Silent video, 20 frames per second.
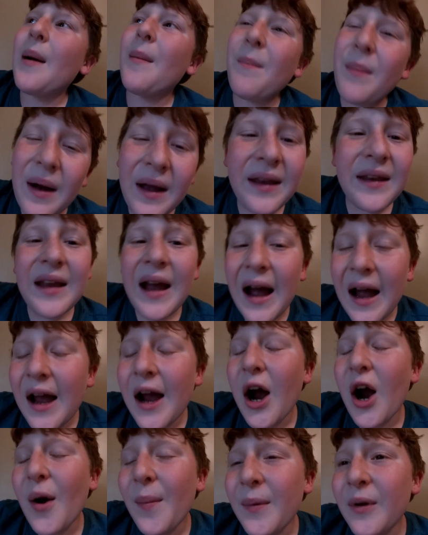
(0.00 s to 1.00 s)
But yeah, I
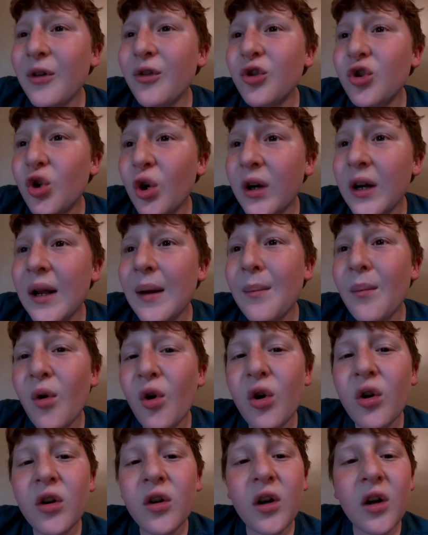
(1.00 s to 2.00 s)
hope you enjoyed it.
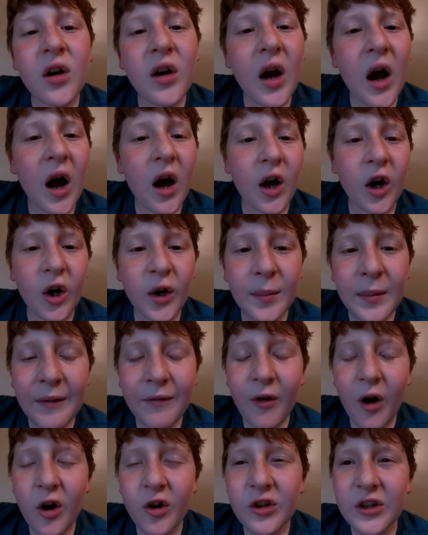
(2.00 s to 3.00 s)
More uh, Herbie
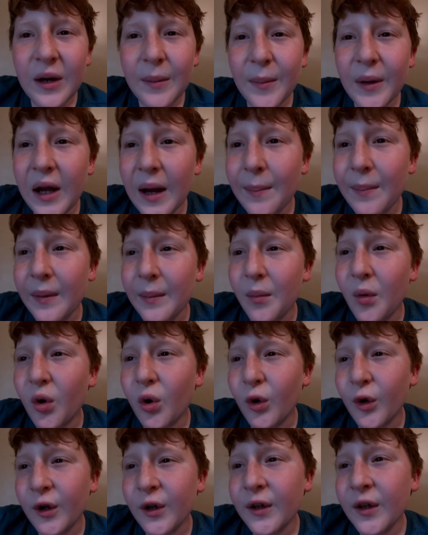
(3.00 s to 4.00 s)
vlogs coming up and
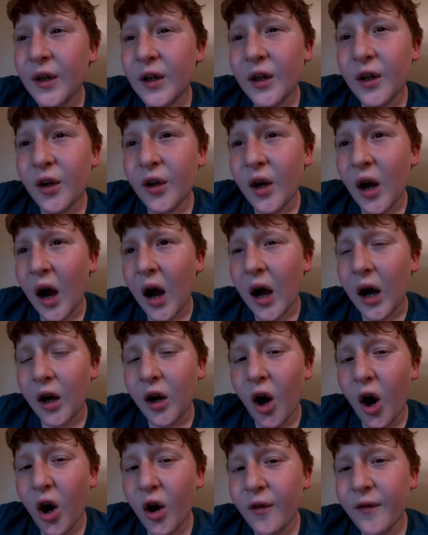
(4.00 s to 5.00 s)
more uh,
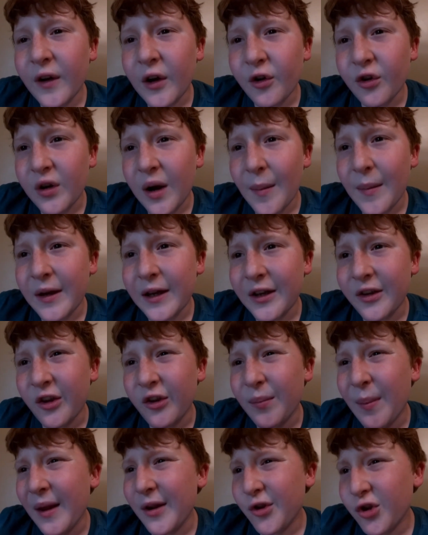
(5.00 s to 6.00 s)
car videos coming because
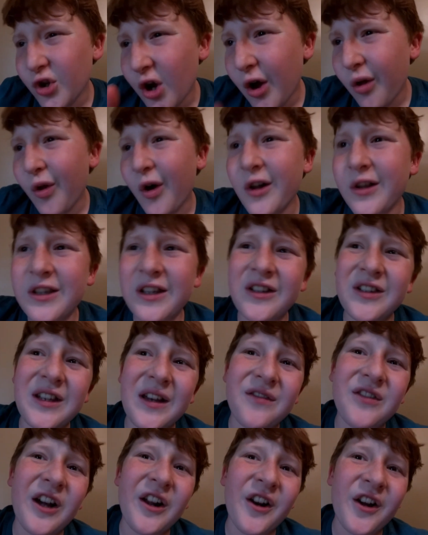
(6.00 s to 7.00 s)
it's been so long since
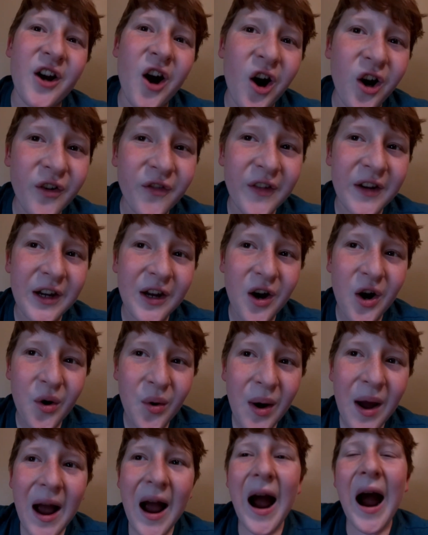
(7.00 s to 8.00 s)
I've done a car video.
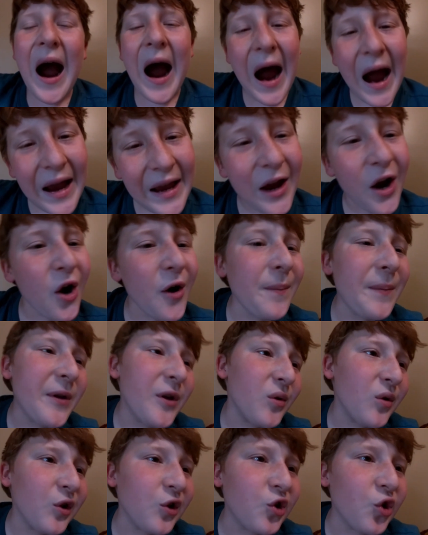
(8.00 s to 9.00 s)
I hope
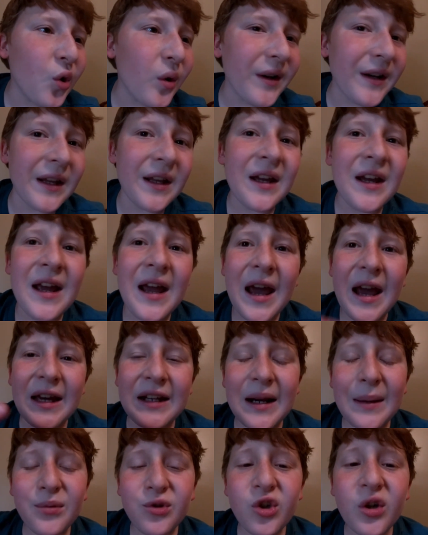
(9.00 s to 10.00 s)
you enjoyed it,
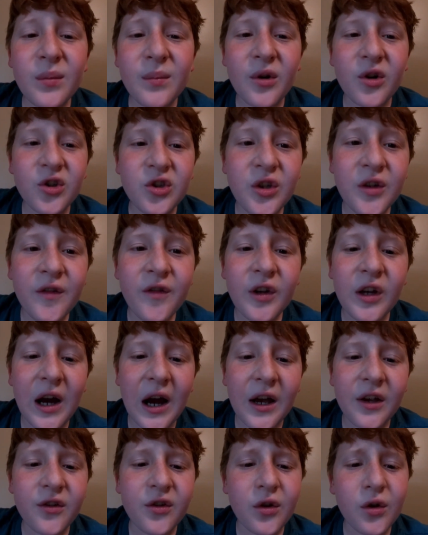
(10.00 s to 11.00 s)
and I'm sure most of you
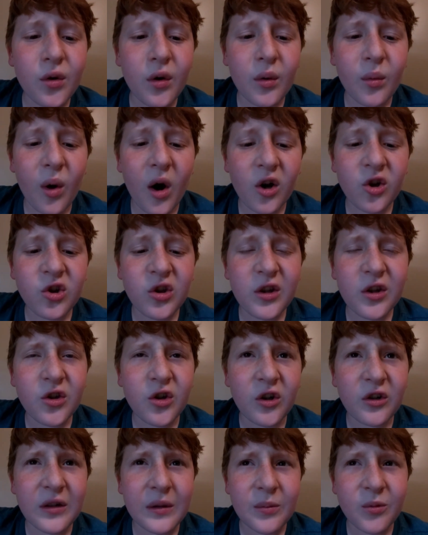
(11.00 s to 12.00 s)
guys who are watching this
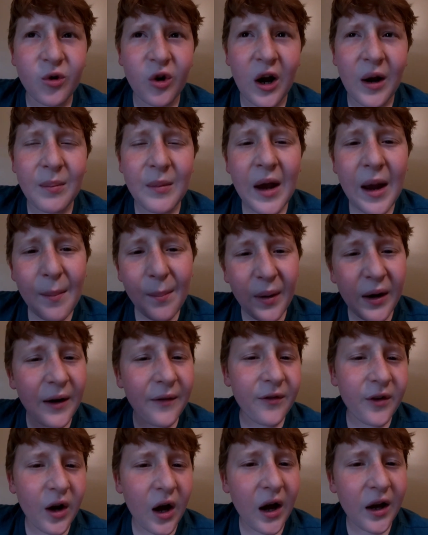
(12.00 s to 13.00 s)
are subscribed, but
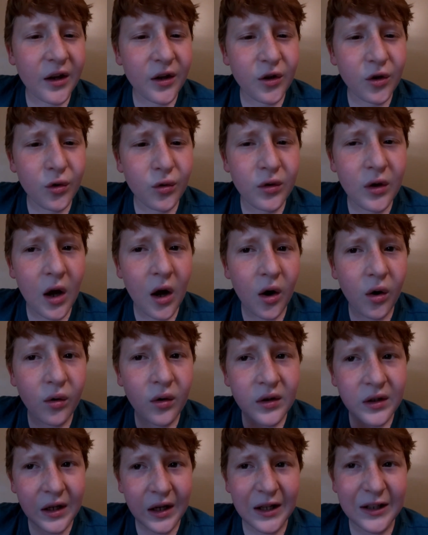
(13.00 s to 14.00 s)
if not, you know
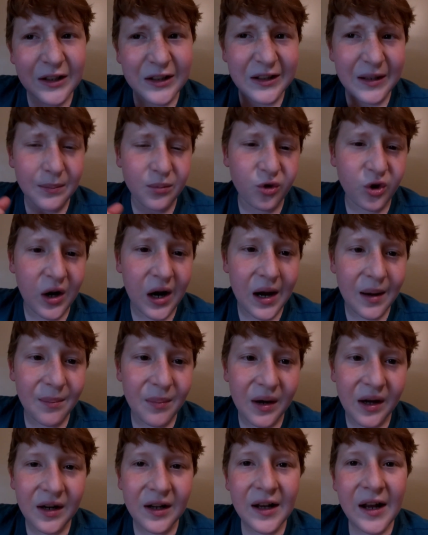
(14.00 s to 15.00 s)
to hit the subscribe,
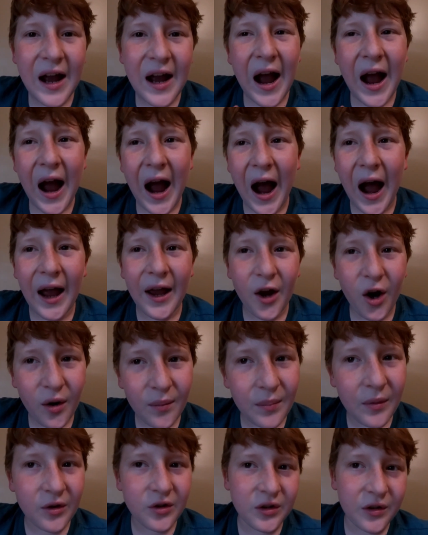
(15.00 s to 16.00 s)
but I
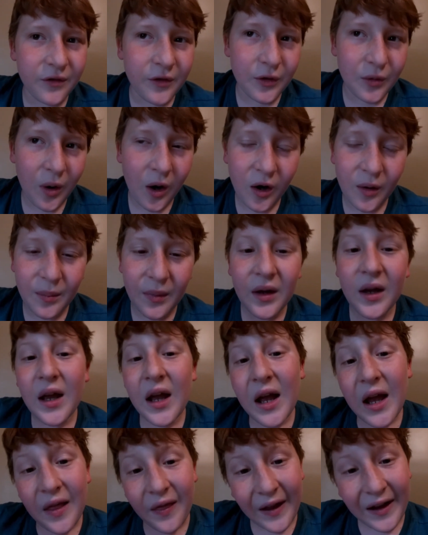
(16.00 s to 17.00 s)
hope most of you are. But
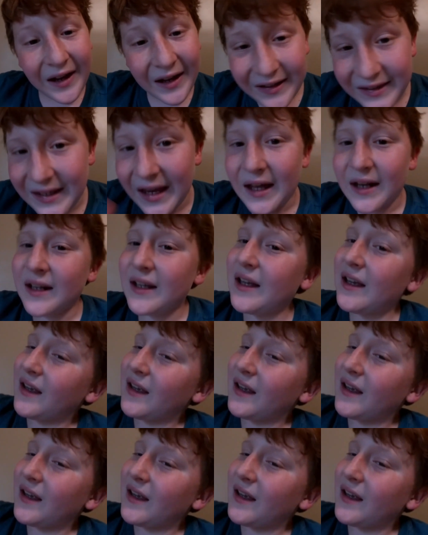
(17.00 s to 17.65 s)
like I said,